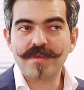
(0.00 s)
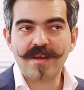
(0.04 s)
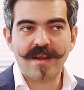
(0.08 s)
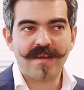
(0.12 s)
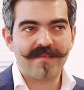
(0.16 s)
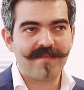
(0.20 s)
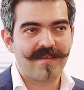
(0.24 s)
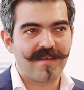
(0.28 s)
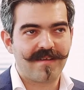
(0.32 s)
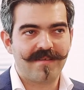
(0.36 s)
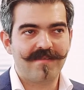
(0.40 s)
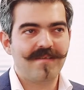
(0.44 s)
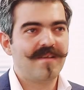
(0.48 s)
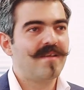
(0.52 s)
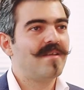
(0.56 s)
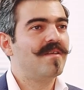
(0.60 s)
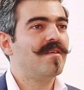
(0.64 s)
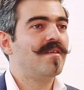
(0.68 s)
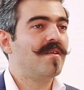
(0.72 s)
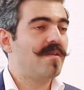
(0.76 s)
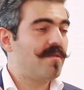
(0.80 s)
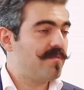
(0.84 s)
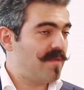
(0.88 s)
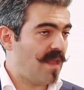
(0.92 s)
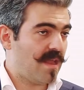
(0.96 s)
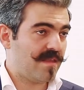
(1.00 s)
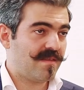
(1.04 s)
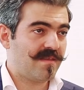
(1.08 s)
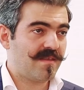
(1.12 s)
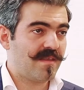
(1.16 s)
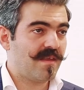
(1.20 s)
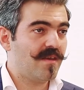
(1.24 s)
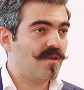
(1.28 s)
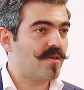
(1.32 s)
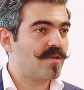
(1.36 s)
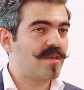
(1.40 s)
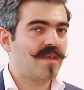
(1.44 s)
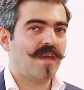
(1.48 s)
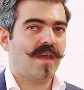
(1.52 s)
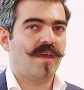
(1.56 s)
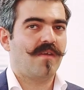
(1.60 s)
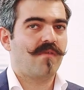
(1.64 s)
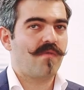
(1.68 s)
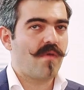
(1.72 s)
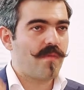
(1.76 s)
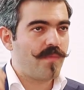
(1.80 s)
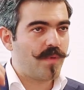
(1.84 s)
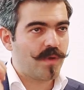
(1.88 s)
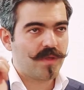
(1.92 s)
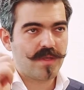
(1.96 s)
travel, that's still okay.
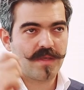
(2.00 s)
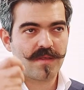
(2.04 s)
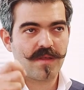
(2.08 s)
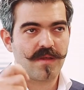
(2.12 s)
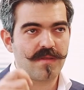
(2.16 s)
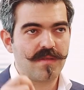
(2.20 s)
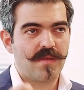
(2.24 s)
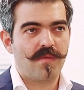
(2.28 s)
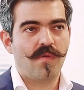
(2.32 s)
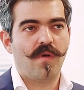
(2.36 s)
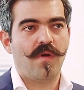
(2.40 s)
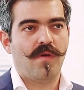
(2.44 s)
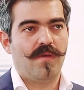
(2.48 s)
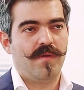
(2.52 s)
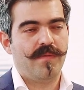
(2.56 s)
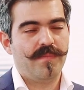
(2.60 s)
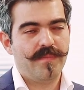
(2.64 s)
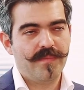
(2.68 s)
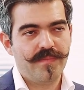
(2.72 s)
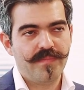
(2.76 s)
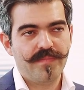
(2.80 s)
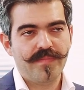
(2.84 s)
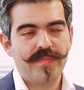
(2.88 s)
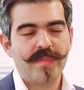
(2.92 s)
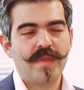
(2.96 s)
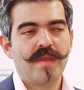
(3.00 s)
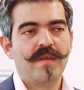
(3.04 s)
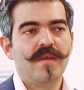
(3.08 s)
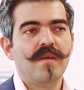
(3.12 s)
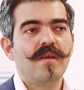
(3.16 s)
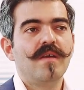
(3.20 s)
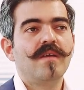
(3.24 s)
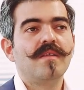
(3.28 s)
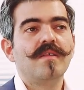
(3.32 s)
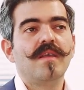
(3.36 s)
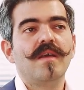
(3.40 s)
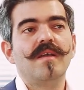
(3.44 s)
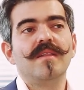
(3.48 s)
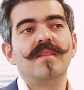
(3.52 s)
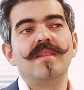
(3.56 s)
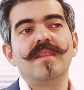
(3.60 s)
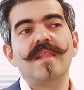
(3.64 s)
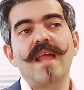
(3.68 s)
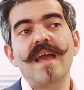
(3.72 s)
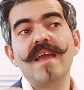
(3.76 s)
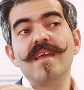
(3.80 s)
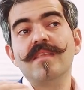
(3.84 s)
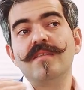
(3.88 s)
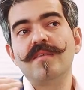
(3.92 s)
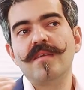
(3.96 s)
We put it on the wall. Then
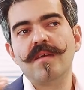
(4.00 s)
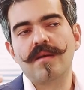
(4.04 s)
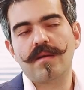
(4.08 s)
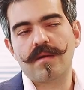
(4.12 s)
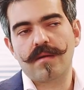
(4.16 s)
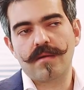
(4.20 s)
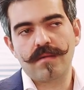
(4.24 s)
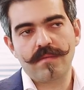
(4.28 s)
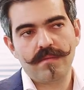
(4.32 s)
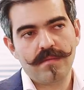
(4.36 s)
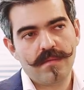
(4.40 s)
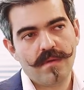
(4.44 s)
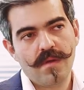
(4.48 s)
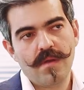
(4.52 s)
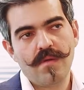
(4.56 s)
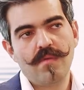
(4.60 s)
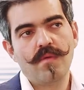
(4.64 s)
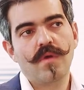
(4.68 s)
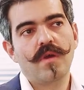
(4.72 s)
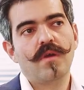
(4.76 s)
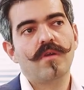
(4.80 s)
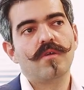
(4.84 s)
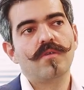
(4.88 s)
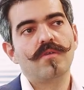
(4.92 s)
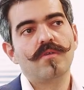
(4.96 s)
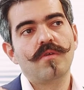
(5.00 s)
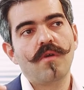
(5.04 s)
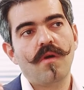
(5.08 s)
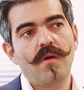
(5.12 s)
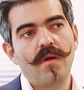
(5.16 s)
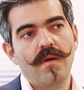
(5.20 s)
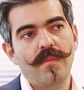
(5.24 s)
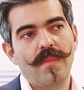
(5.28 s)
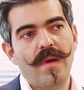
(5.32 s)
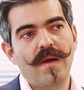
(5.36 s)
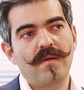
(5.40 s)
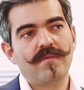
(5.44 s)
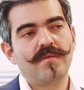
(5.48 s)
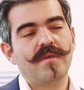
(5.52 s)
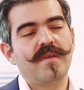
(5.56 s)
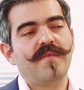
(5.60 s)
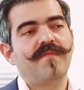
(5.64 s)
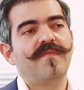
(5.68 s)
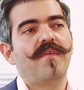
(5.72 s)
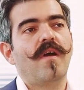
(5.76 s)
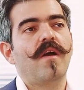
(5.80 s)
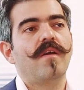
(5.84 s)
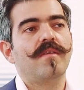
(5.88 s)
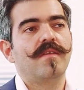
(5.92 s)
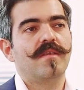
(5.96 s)
later, we could go about
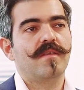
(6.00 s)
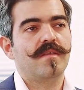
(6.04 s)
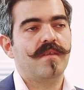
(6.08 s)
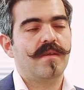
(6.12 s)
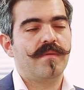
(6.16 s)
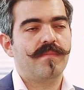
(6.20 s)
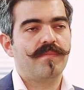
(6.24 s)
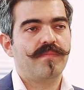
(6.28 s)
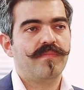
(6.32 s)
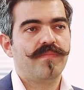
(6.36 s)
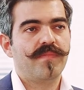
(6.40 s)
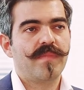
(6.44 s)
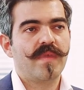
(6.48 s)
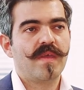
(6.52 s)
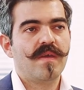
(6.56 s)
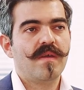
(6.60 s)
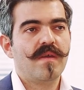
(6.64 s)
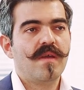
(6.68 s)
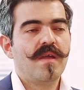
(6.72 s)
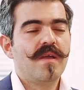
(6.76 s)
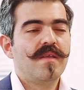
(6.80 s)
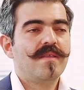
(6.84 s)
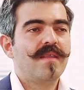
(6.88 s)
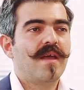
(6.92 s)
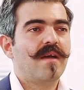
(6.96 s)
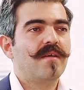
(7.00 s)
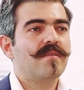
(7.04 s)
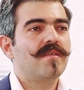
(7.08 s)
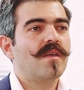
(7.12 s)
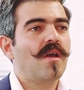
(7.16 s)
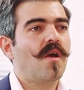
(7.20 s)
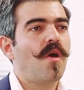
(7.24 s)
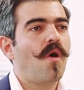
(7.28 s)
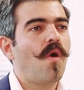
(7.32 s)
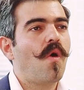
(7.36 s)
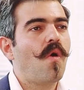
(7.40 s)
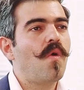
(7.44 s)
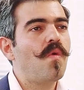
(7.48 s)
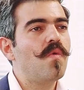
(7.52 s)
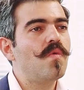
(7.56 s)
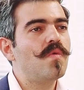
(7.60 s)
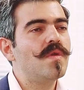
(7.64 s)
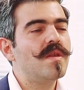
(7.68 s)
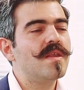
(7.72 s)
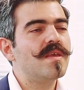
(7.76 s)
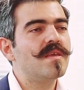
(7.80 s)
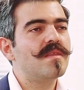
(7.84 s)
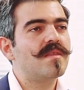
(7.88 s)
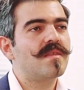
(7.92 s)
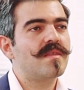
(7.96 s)
refining them. Now, the
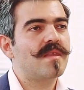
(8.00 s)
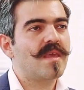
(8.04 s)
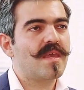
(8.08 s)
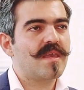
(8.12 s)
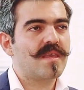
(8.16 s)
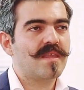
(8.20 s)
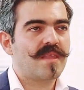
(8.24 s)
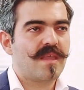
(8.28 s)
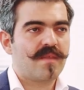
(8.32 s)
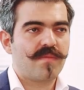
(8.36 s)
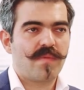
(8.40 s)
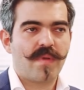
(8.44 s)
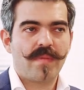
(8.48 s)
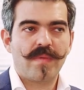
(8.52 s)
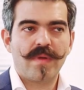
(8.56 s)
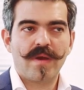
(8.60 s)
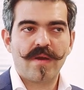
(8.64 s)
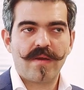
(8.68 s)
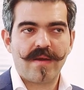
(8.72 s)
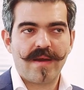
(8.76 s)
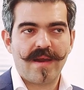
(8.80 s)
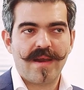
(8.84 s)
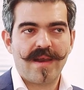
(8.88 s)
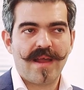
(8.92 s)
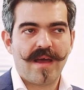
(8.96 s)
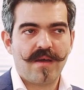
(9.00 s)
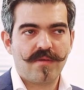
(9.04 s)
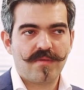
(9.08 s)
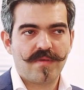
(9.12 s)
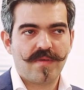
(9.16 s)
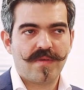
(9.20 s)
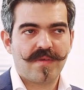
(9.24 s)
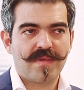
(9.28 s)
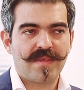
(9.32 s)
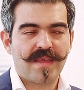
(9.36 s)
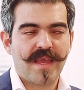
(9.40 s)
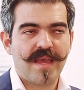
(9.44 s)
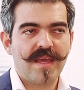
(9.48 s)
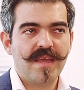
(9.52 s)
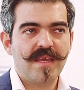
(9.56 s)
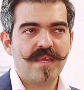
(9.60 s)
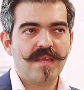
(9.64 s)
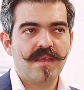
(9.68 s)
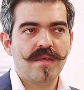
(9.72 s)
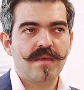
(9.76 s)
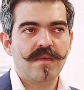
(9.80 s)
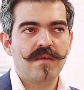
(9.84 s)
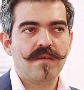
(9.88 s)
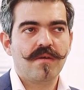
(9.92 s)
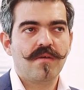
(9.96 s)
only thing that people are allowed to
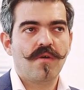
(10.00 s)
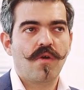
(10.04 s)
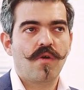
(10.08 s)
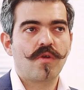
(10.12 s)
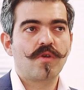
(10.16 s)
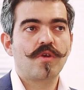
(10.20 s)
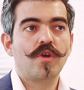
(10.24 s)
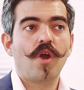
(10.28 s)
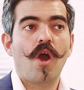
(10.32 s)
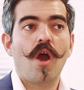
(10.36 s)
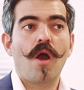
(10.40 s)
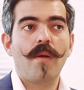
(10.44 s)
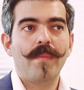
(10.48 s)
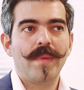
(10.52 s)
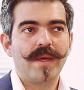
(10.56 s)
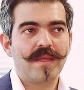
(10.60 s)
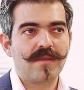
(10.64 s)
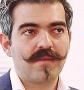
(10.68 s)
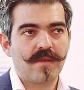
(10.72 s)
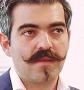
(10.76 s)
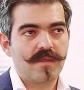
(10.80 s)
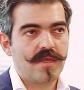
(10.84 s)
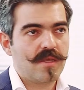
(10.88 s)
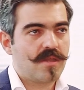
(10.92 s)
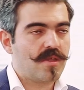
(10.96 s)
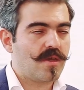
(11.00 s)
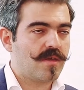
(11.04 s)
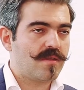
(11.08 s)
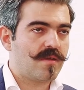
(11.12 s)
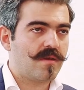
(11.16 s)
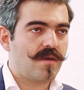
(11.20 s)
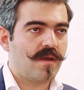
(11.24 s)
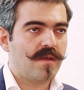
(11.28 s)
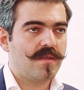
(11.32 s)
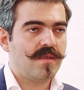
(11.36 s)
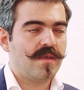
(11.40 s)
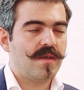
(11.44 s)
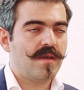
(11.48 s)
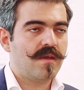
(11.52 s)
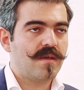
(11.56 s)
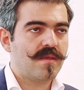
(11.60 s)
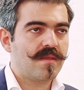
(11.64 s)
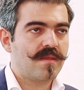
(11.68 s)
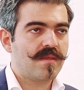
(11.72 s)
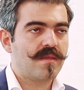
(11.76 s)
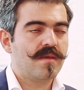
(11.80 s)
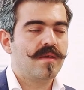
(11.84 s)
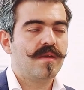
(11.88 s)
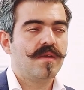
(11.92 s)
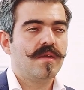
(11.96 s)
say or comment on each other's
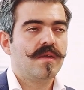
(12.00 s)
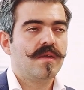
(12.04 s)
ideas